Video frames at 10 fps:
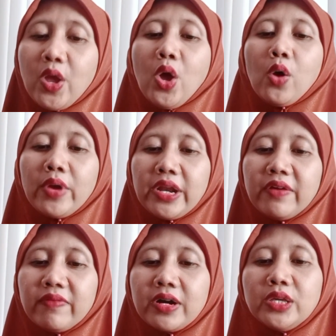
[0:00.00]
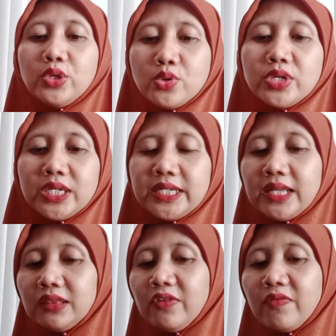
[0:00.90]
Whenever you
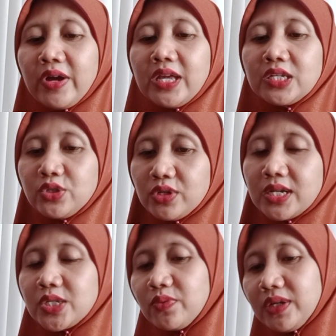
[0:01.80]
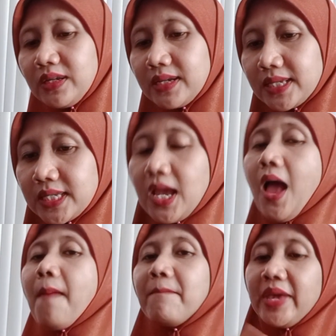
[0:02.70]
identify a student's weakness,
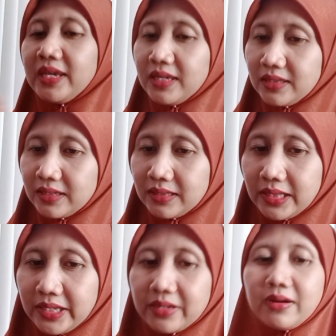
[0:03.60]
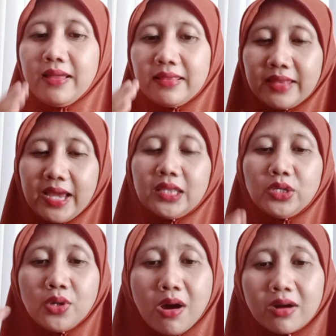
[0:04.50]
make it clear that
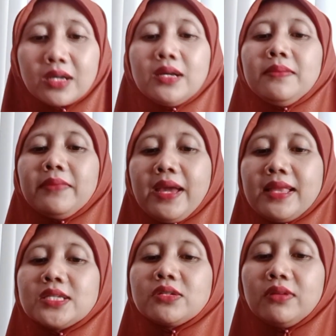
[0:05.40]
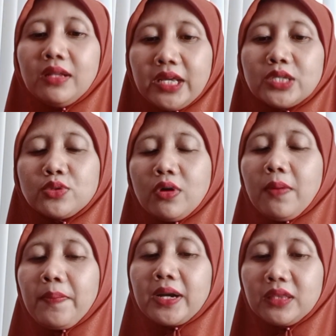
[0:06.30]
your comments relate to a
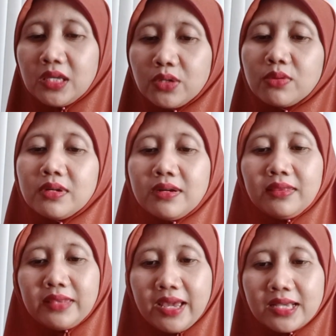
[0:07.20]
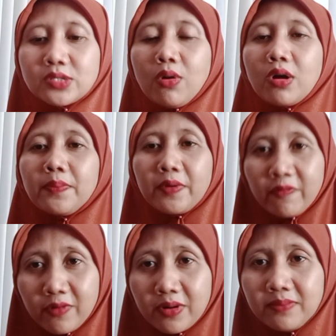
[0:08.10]
particular task or
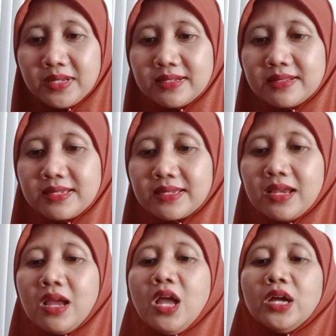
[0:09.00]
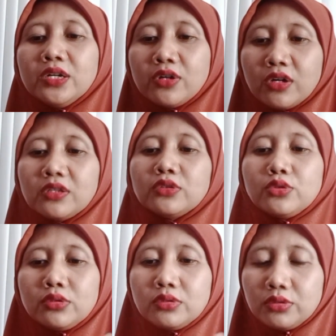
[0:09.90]
performance, not
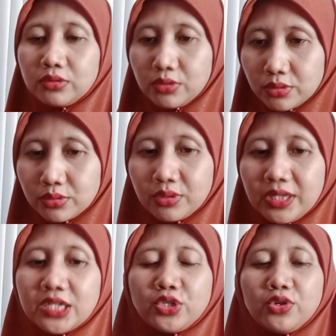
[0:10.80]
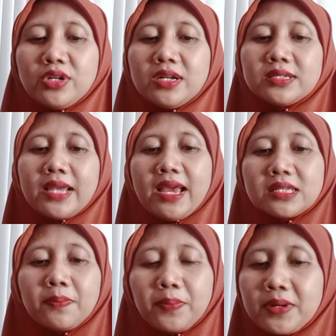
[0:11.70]
to the student as a
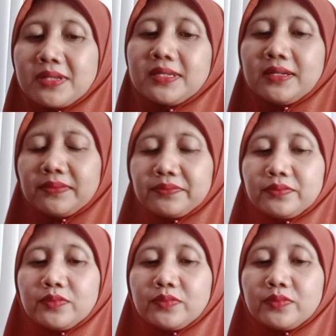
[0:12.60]
person.